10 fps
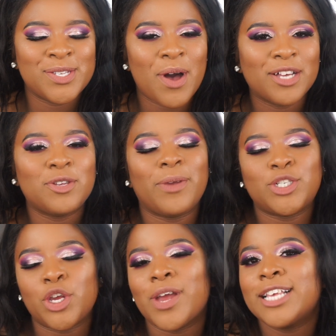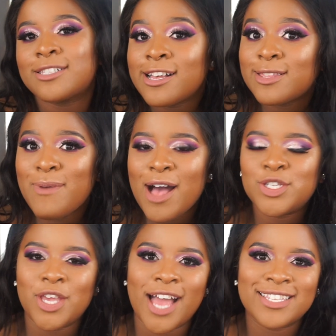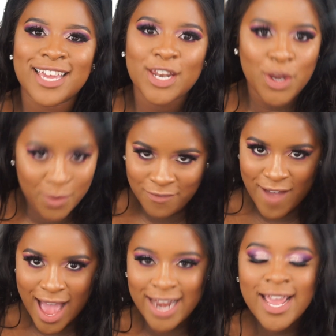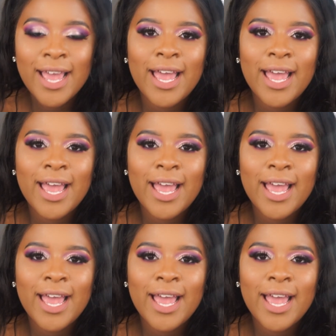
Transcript: so also make sure you guys click the bell so you guys get notified